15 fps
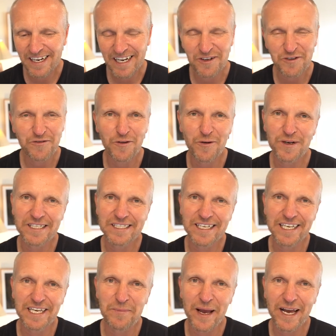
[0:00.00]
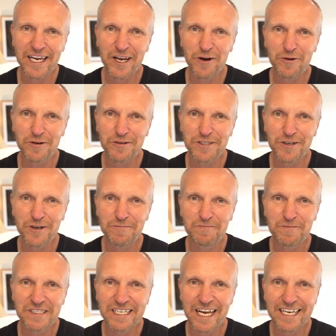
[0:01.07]
I look forward to seeing you back here real soon.
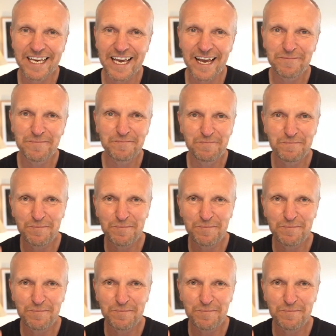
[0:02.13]
Take care.